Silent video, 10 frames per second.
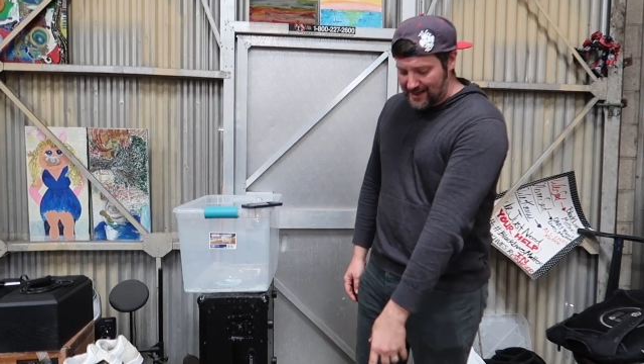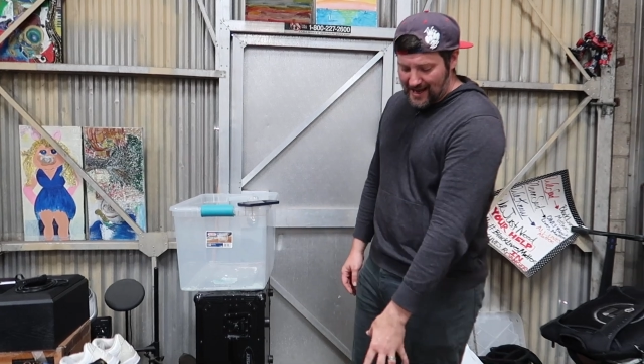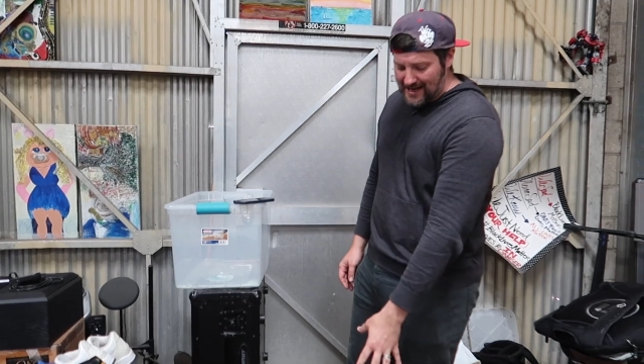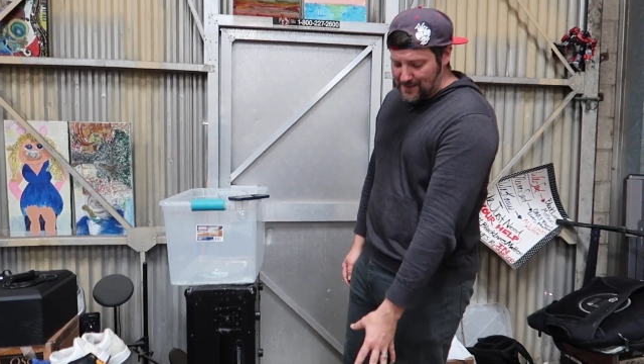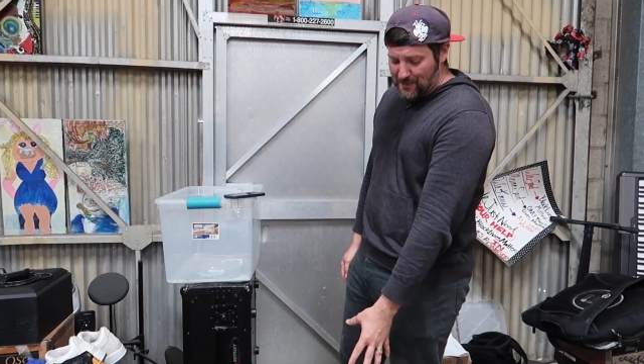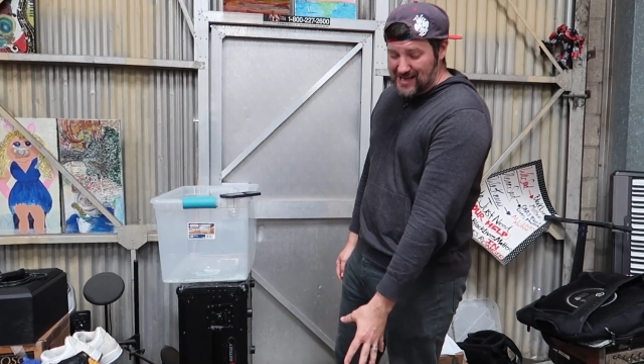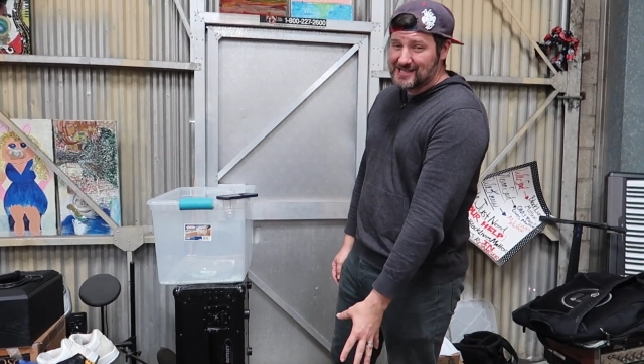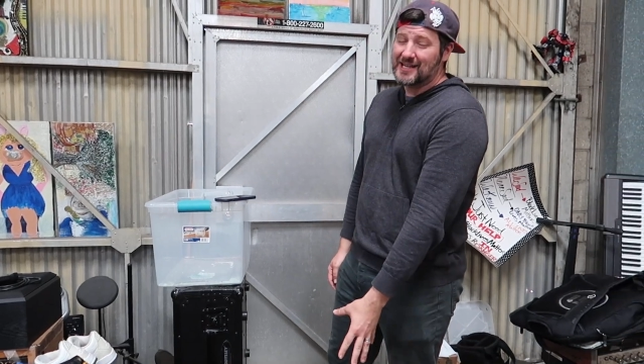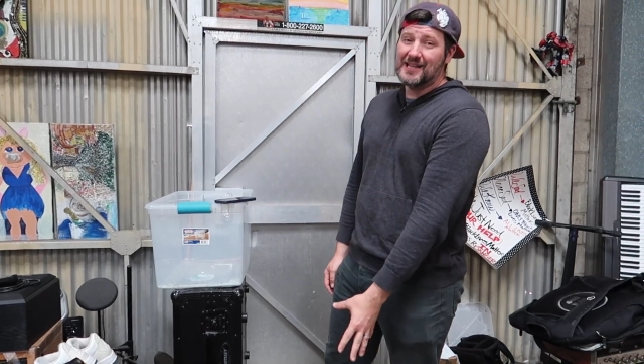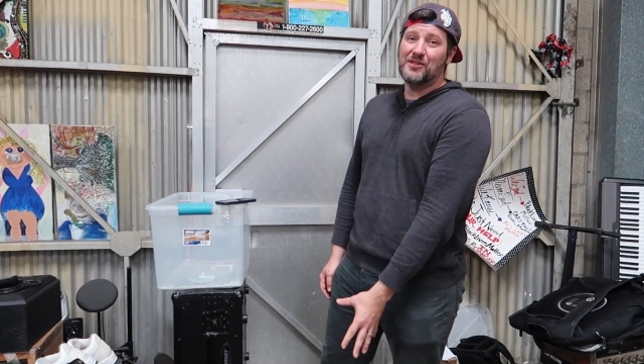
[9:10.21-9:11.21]
and he
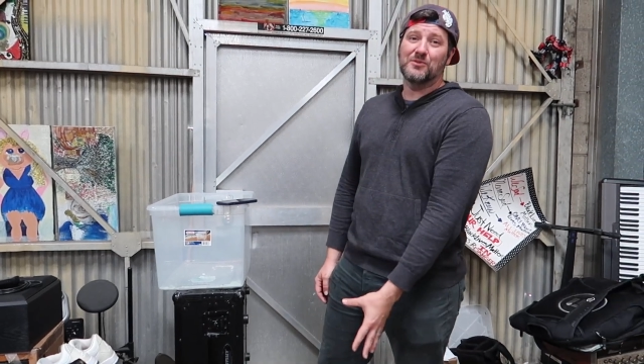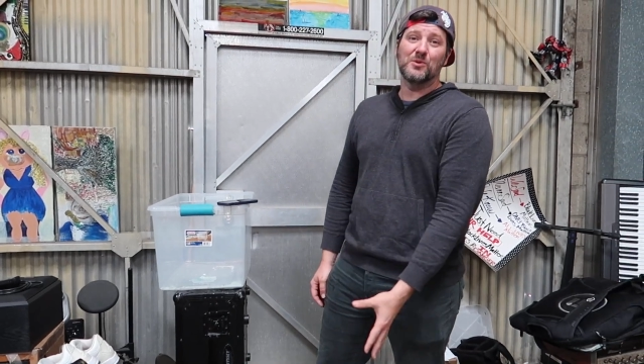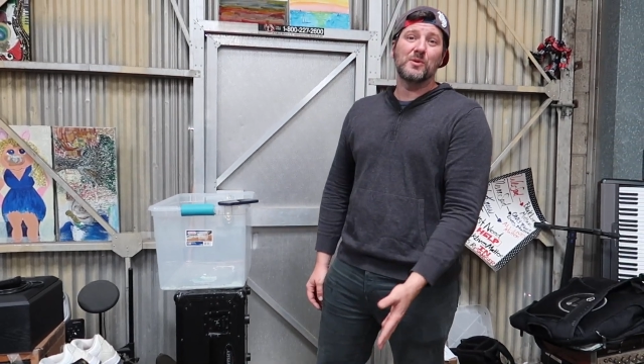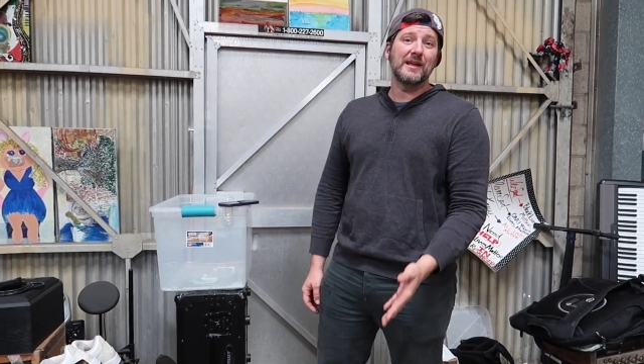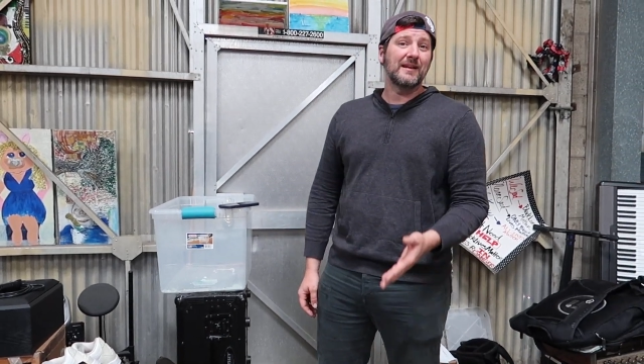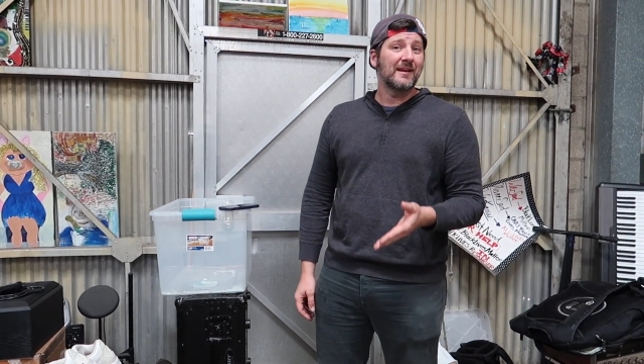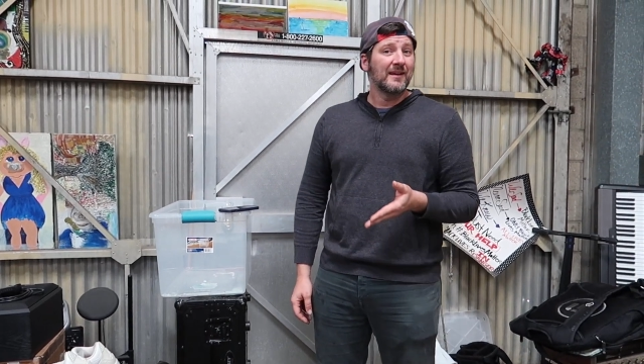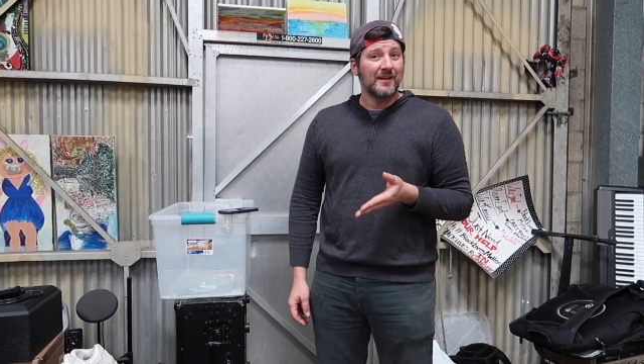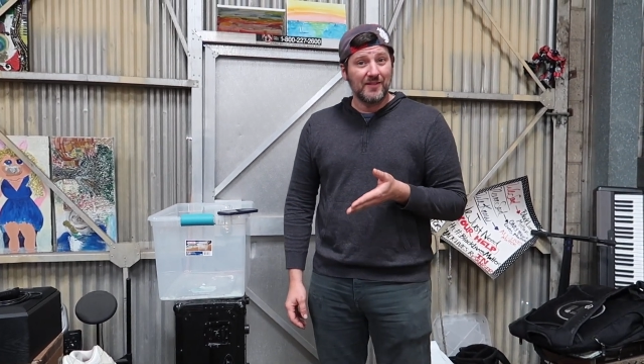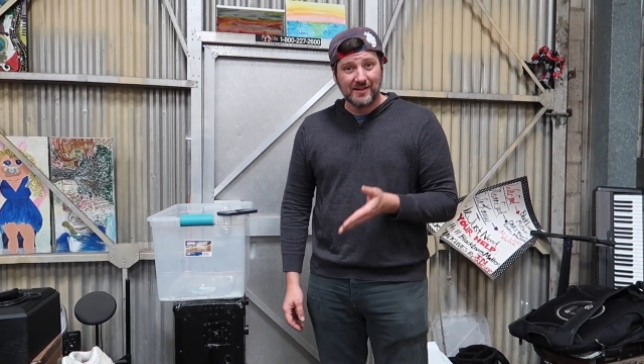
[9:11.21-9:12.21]
basically threw in
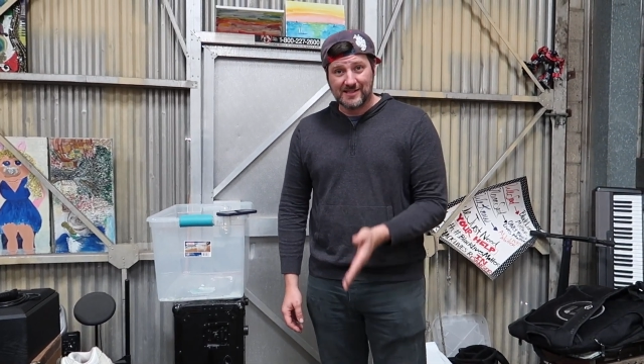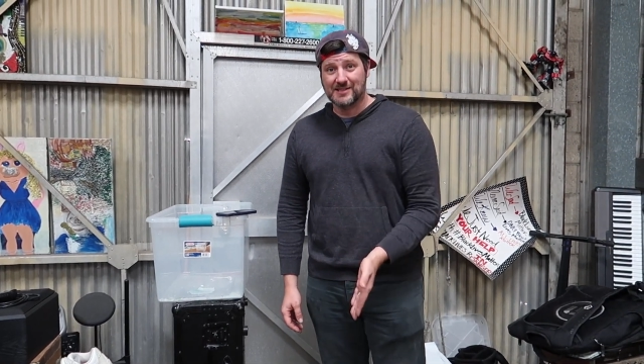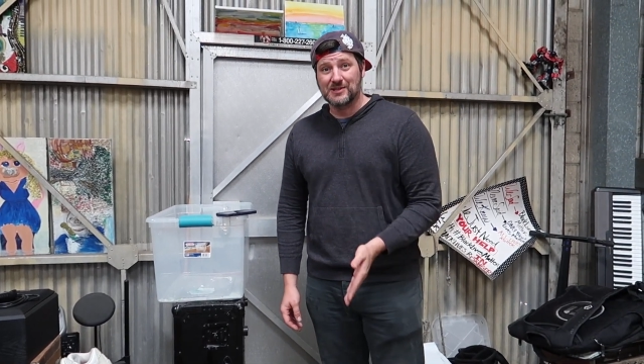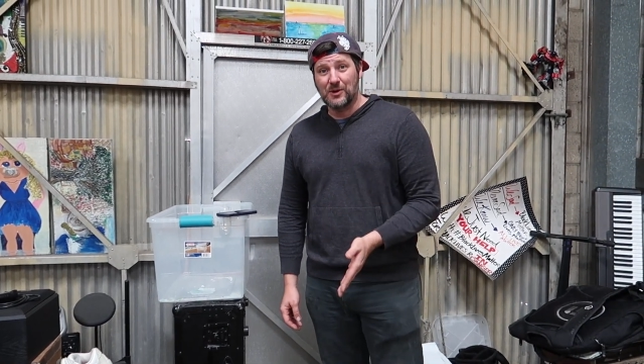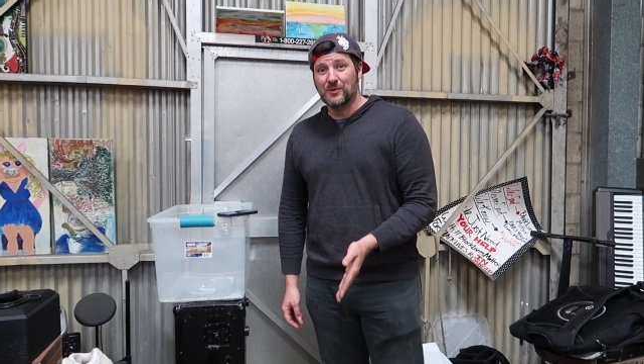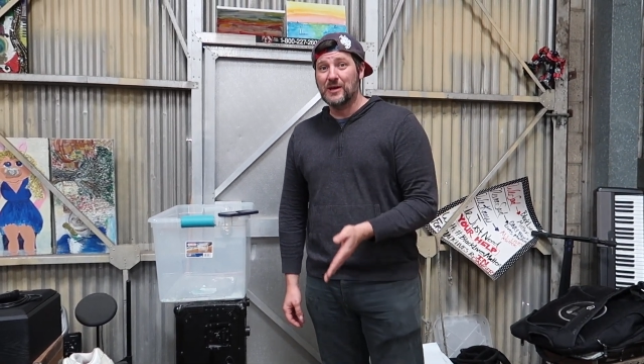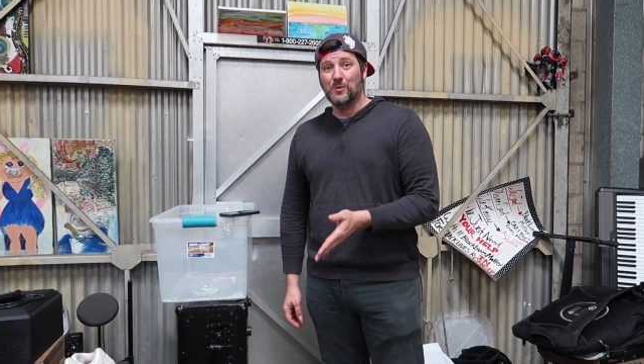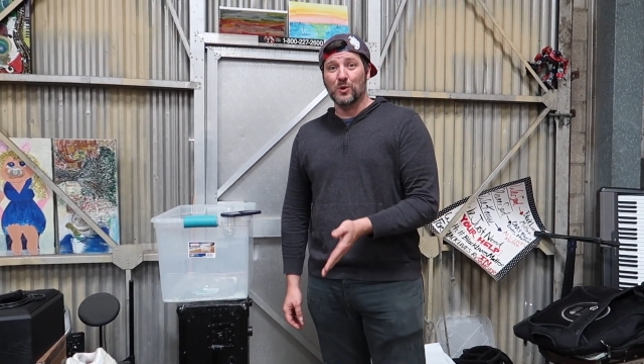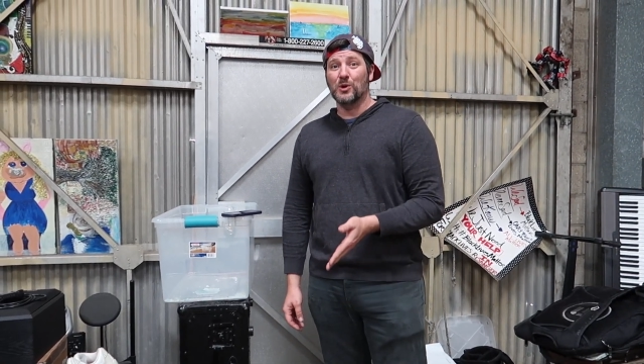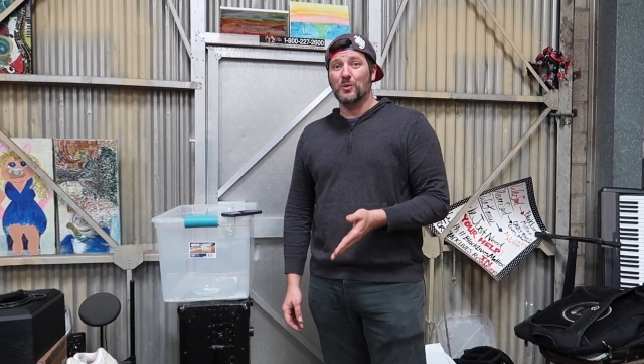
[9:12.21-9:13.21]
the Sony
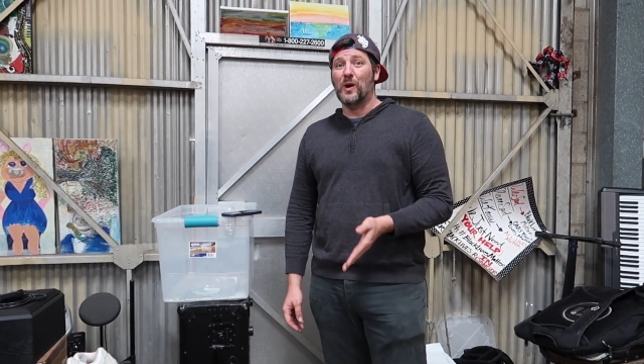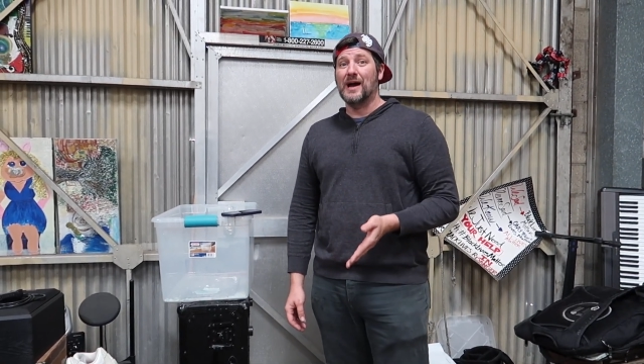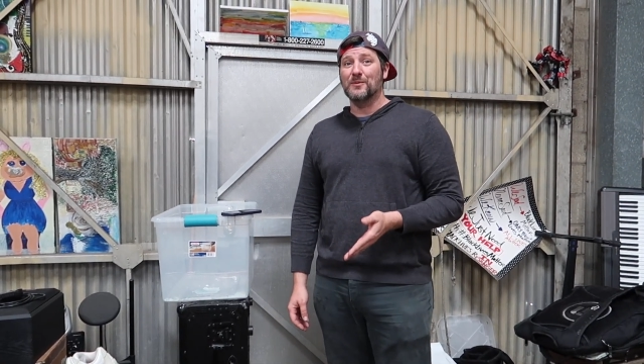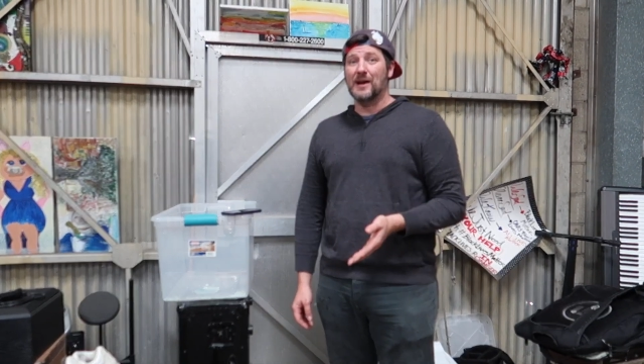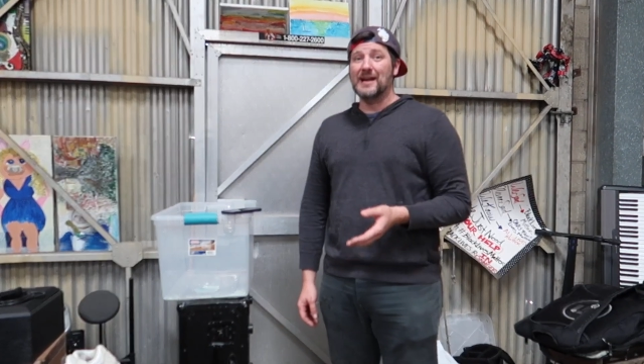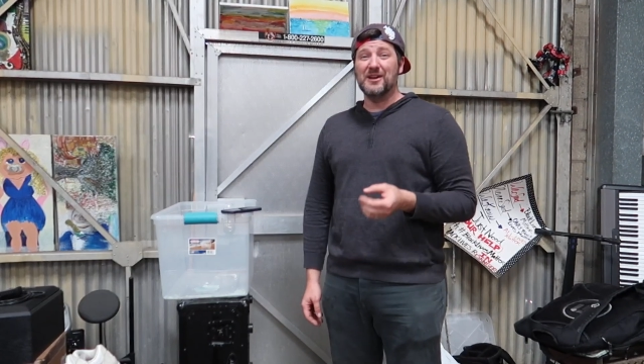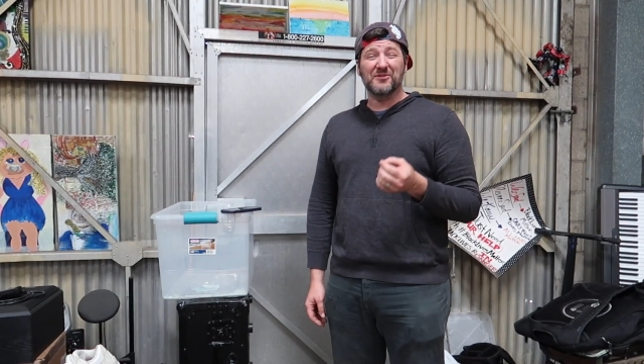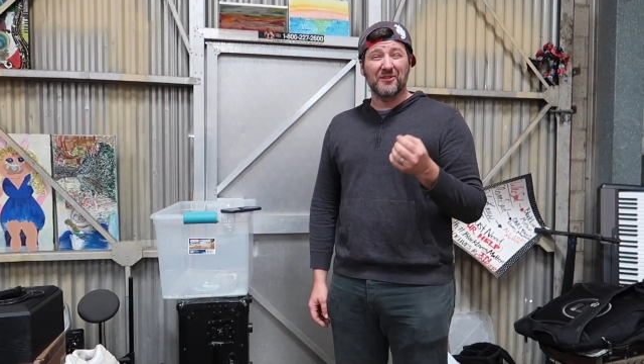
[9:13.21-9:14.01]
worldwide radio for